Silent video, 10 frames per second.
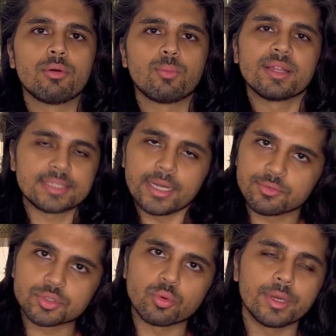one side of
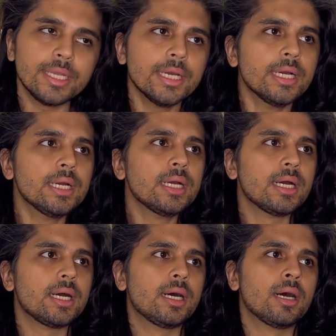the story.
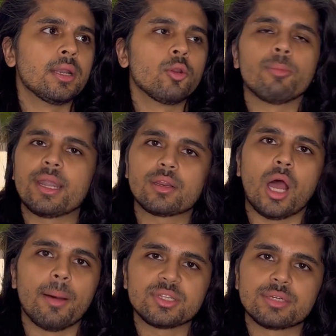No matter
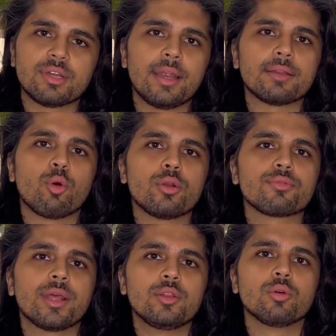how much ever I want to
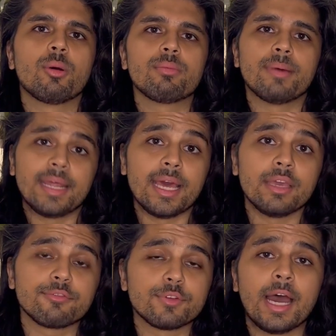tell you about my
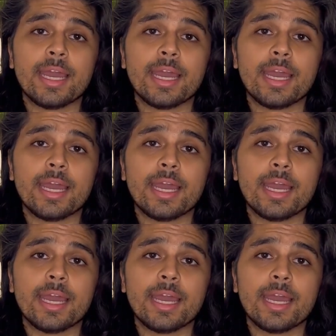life, I